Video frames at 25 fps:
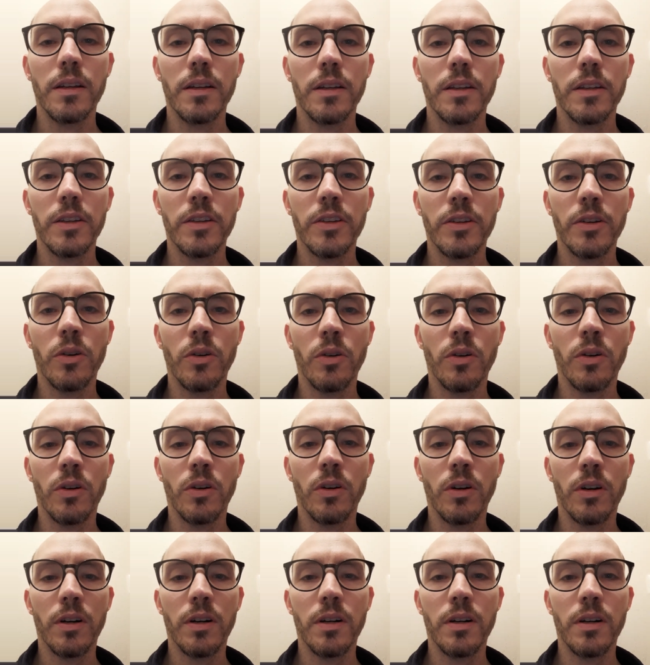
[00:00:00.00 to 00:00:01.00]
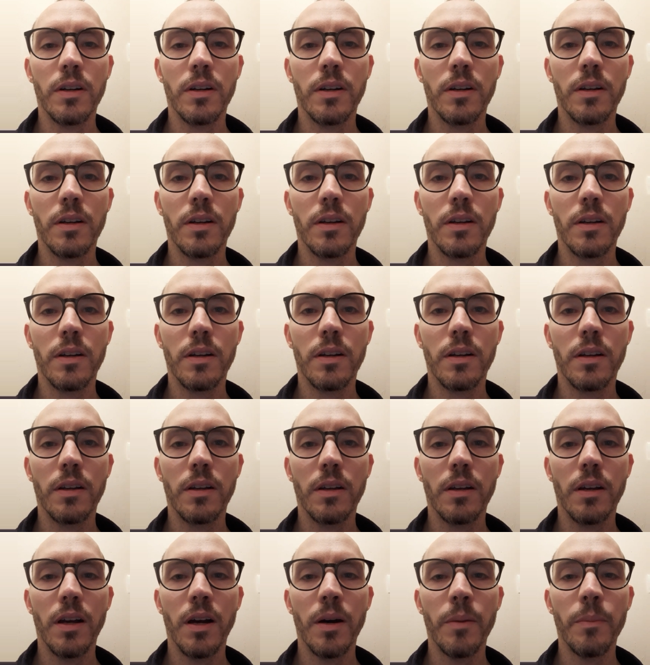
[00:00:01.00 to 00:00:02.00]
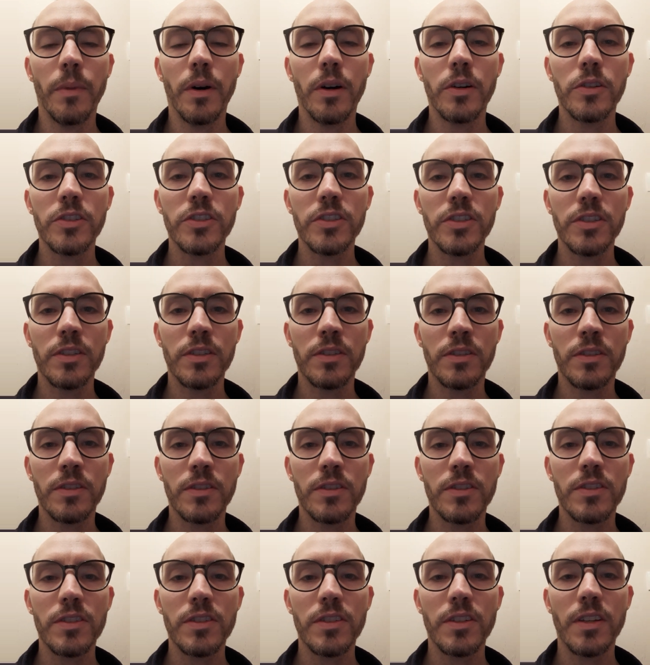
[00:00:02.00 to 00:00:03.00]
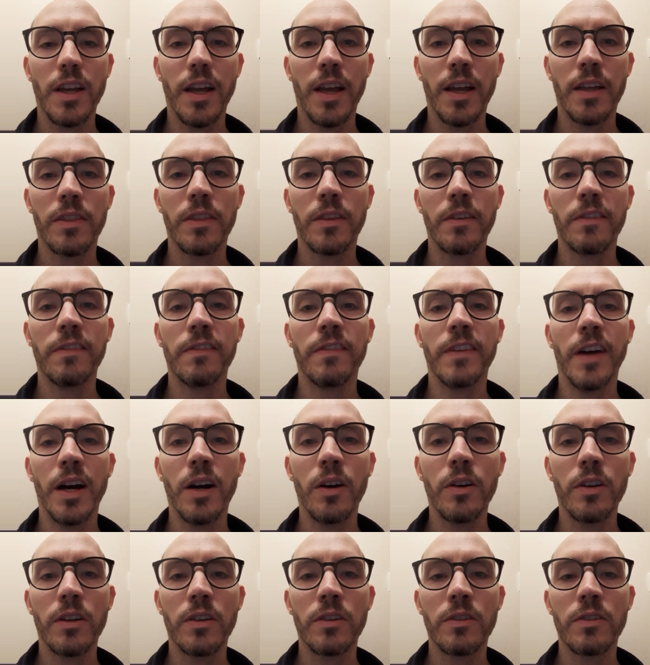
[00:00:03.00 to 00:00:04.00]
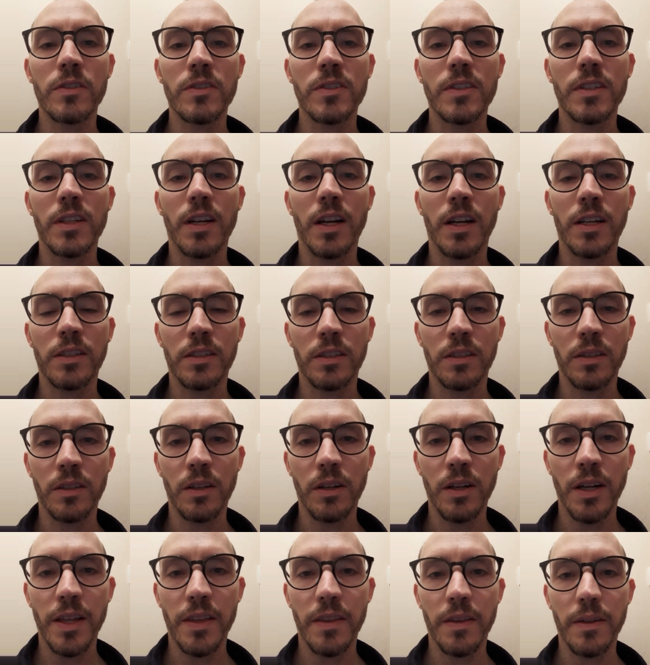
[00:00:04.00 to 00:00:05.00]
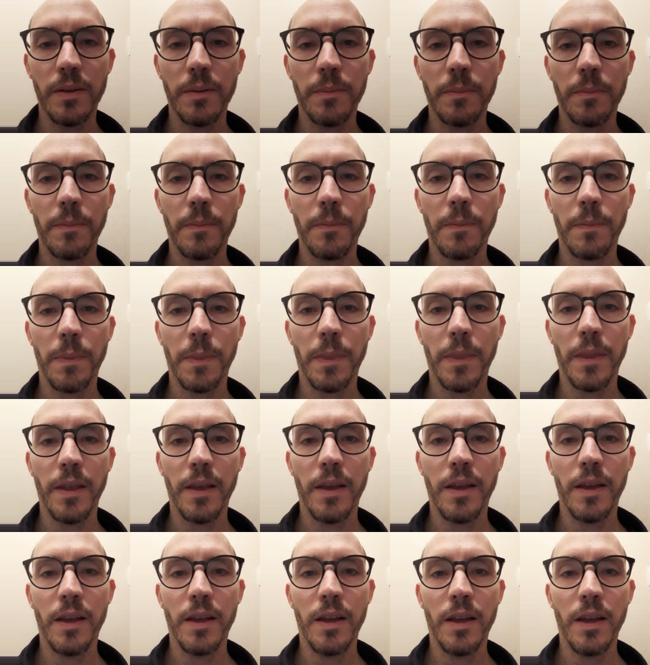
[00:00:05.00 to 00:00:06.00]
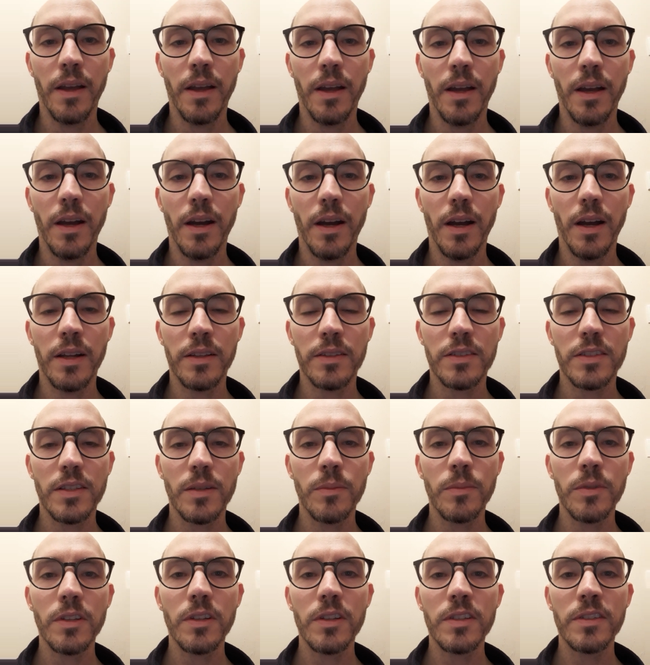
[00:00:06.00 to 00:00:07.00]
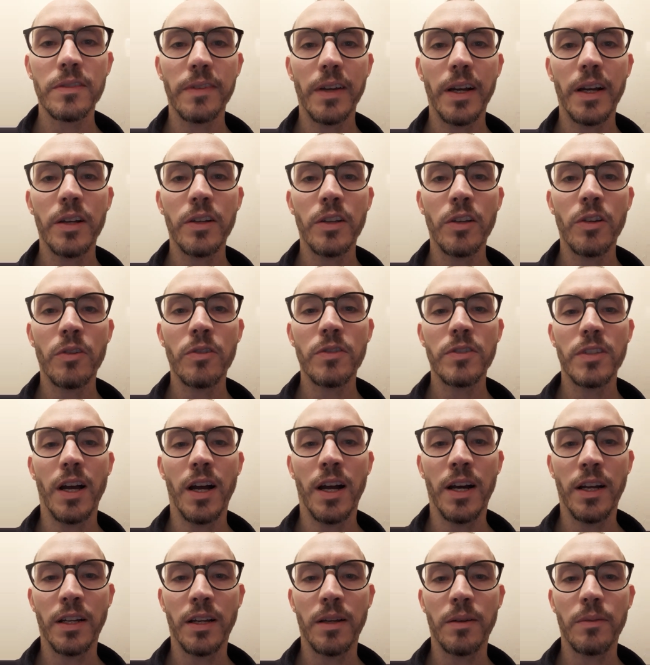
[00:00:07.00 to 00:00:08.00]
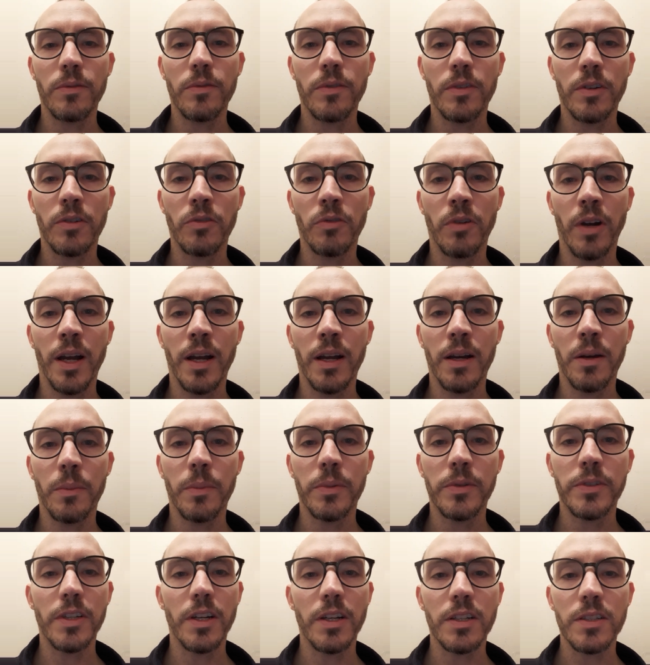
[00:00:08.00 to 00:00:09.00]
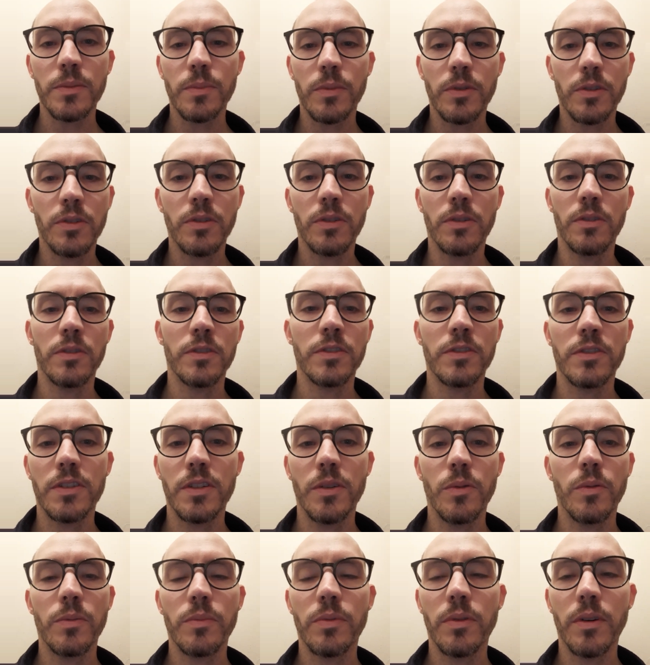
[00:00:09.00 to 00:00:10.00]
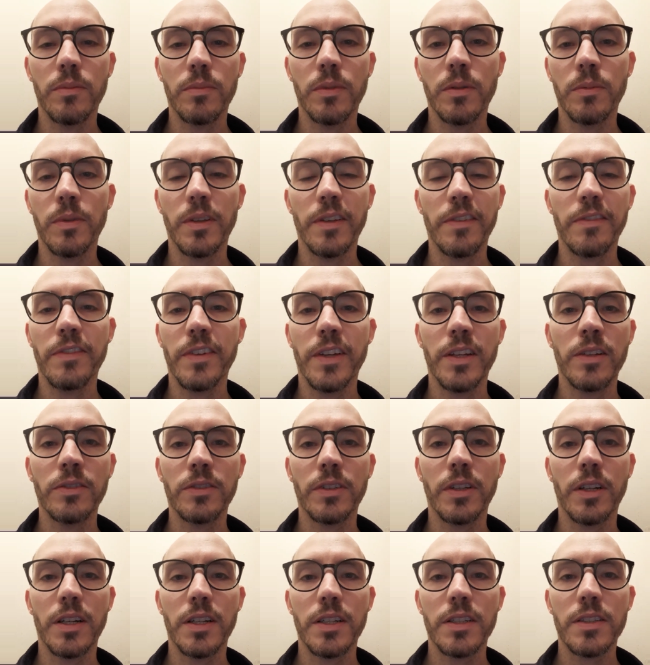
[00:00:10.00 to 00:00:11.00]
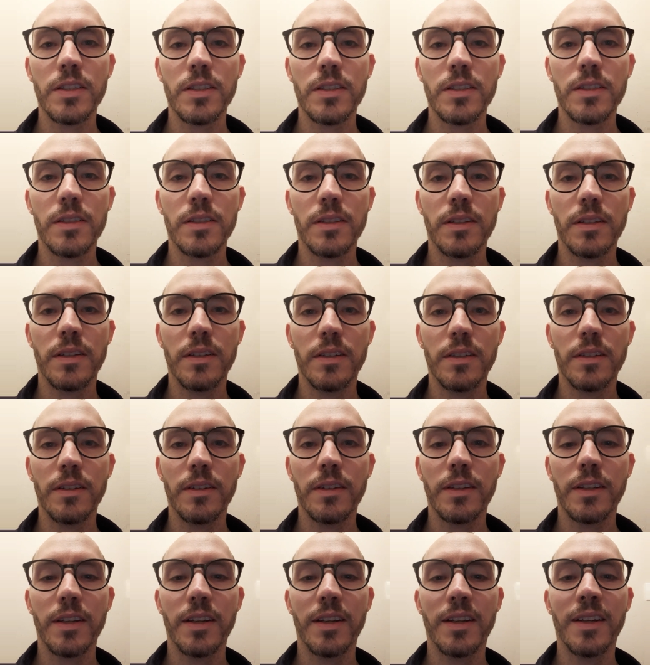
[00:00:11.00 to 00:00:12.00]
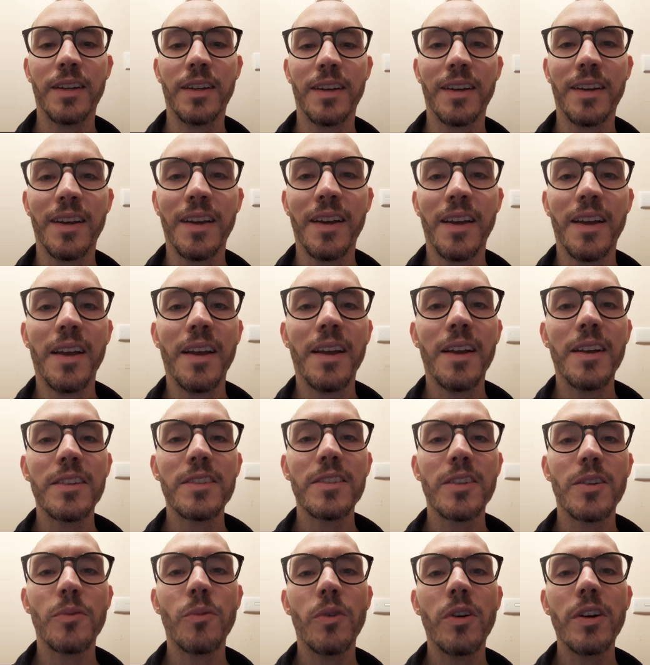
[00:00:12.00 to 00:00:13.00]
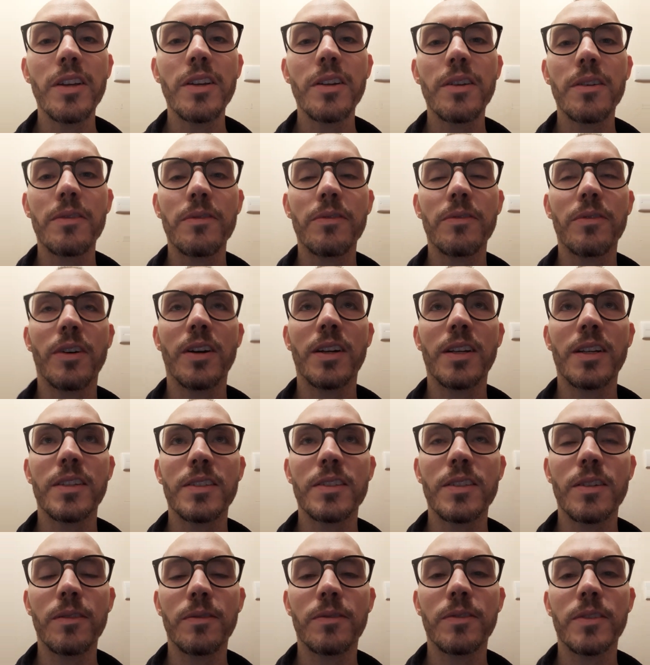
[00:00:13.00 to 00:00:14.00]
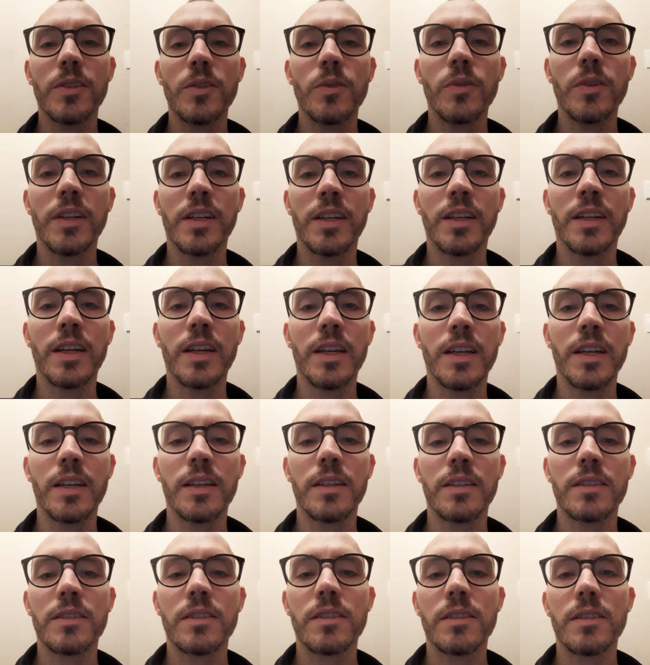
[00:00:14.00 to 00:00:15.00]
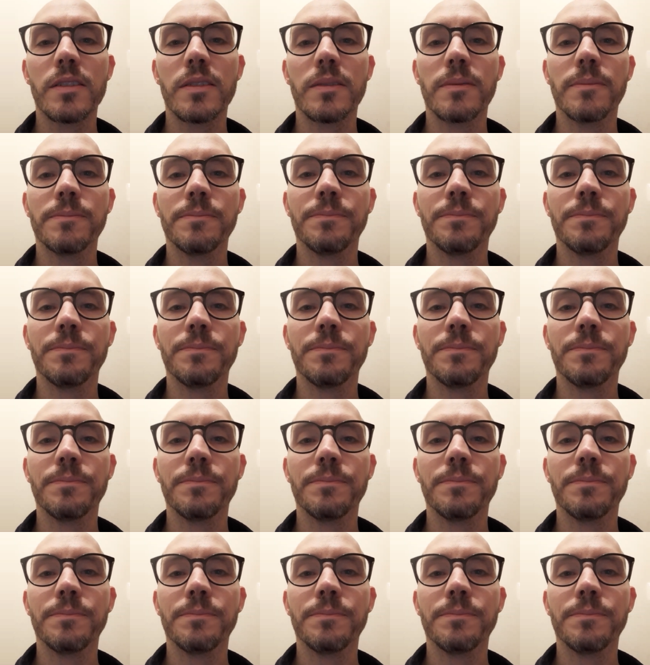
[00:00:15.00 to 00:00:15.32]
your emotions and the values that underlie them. And some of those values aren't up for grab just because it would probably feel nice. Okay. So what you can find yourself doing is,